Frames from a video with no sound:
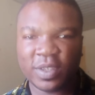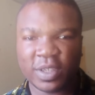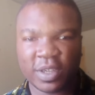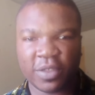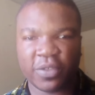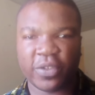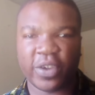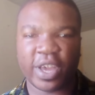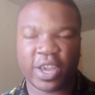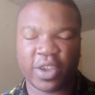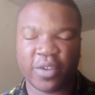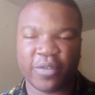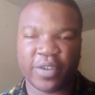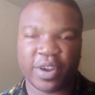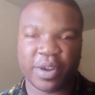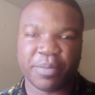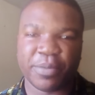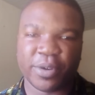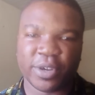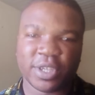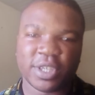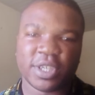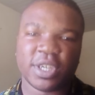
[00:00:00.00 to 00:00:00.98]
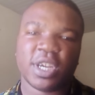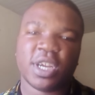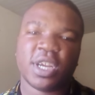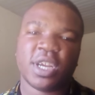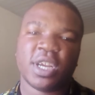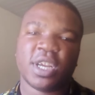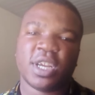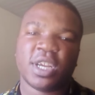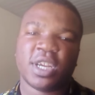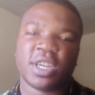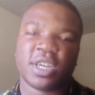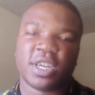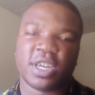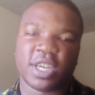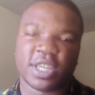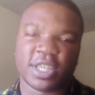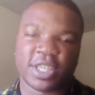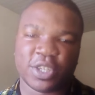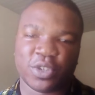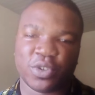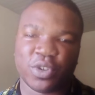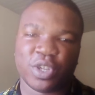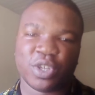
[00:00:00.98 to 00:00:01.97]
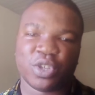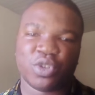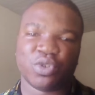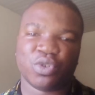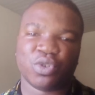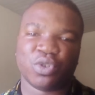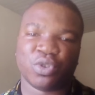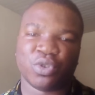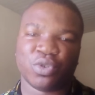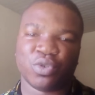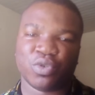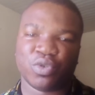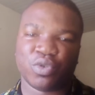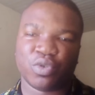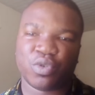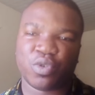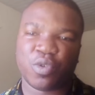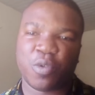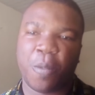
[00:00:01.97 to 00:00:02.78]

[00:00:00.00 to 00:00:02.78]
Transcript: Thank you very much. That is going to